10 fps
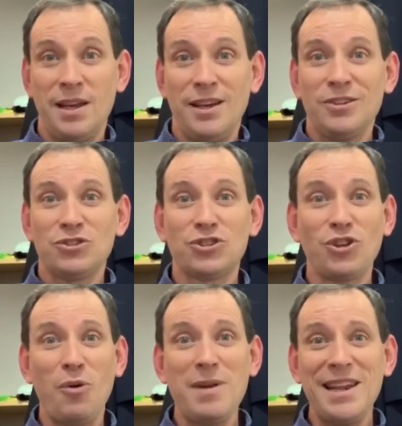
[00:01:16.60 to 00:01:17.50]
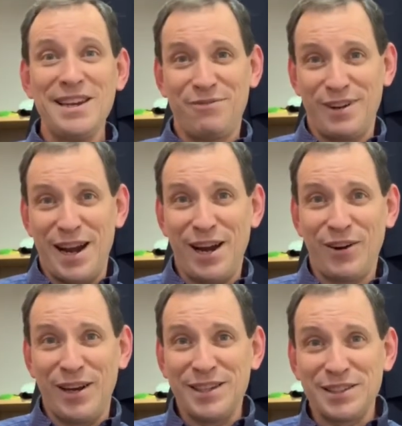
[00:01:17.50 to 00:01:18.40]
So many different
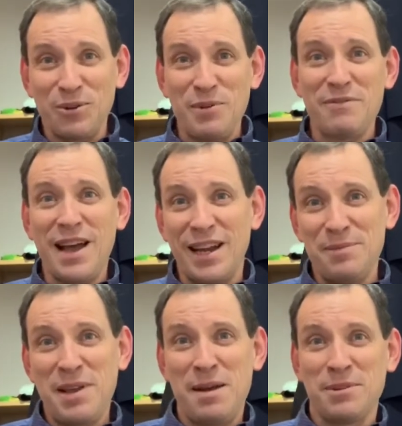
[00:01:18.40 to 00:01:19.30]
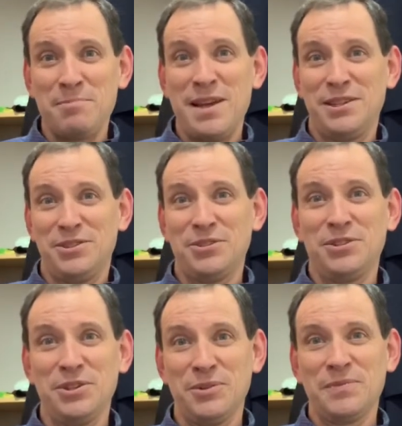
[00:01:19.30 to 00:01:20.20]
areas that we've got to be able to minister
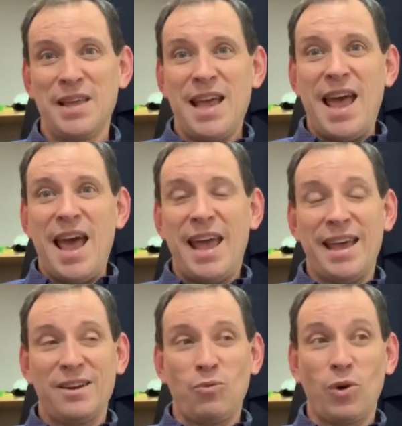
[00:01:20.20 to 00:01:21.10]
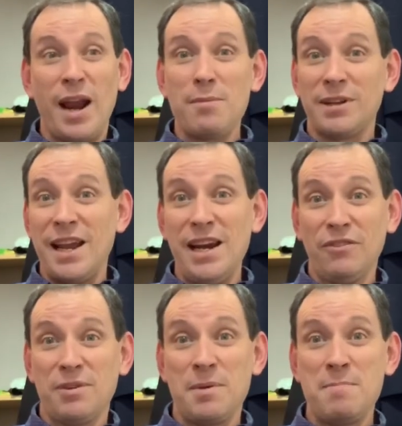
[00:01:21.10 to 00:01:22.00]
to. And we're able to hear
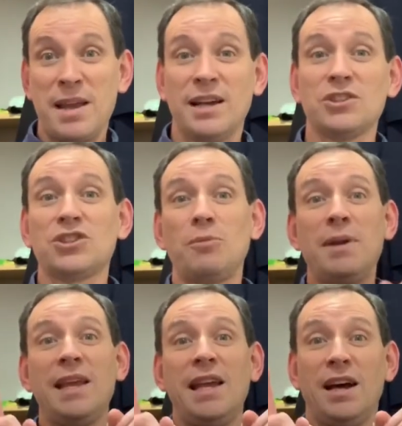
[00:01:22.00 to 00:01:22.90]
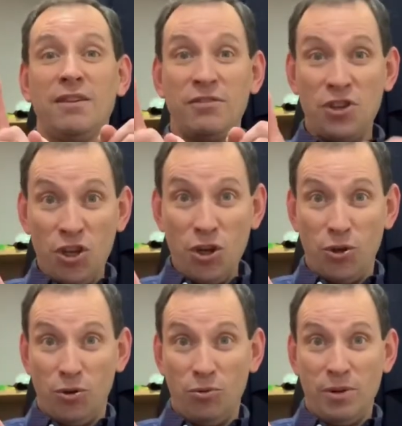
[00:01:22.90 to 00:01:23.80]
from them because so many of
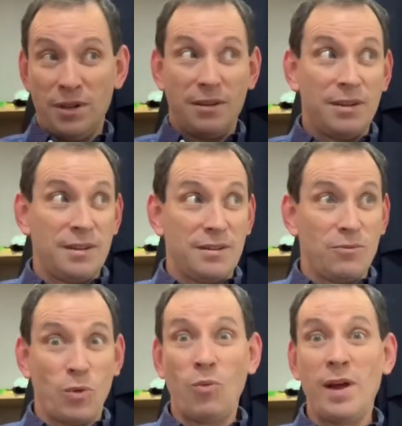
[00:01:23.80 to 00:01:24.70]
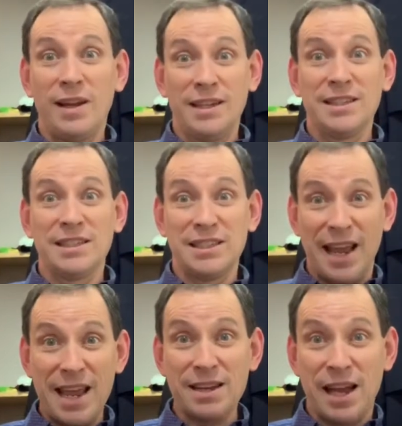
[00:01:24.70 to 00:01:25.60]
you were willing to
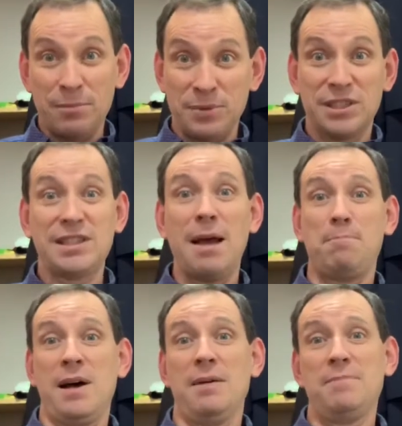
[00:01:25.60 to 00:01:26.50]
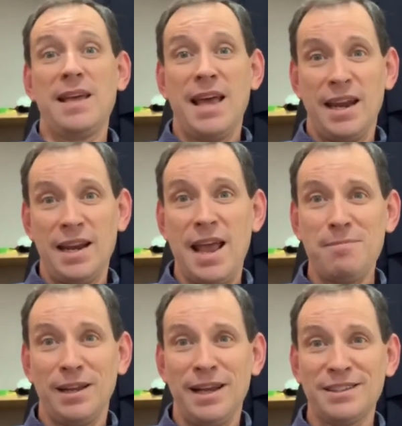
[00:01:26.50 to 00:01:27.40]
stand up, step up, and
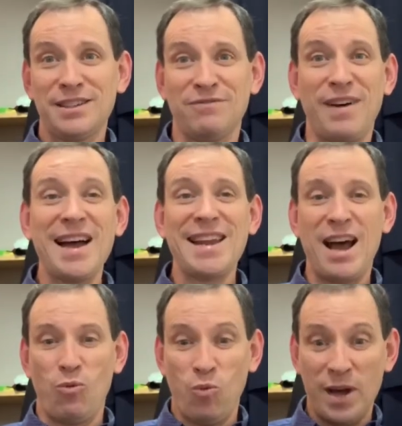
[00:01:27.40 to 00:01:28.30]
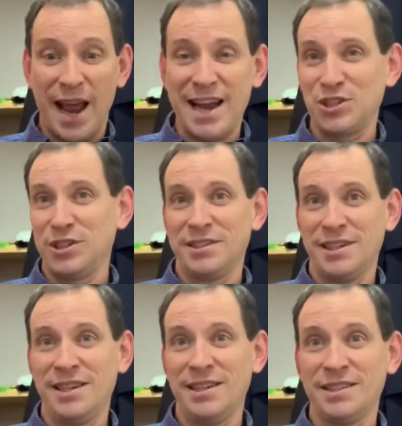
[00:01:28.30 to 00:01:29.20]
enable us to find out what actions
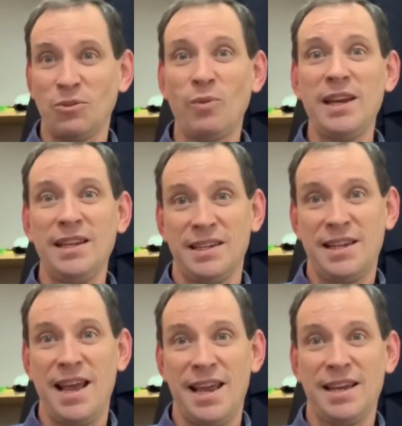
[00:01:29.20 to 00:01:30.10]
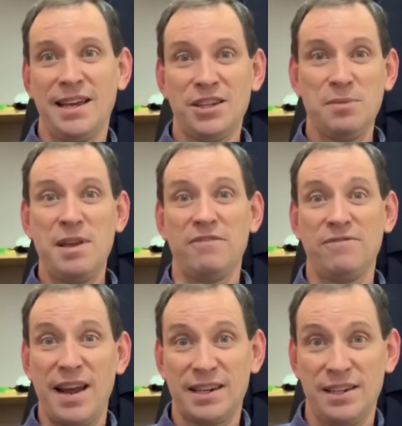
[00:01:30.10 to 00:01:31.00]
it is that we need to take to be
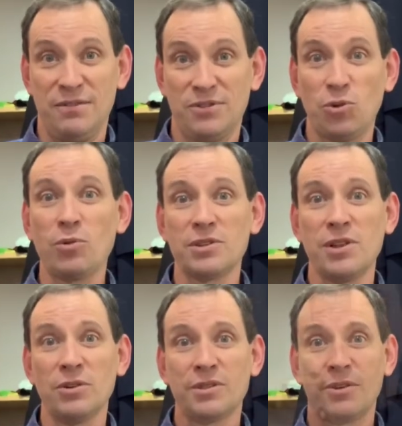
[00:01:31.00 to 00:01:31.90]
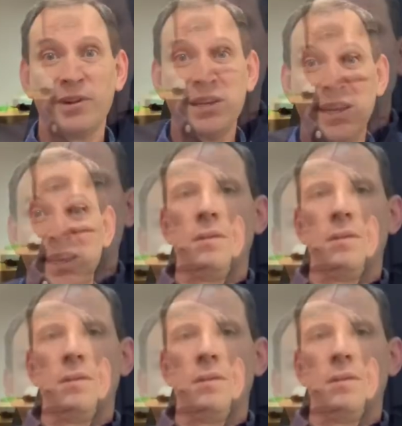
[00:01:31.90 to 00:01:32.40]
effective towards those that are in need.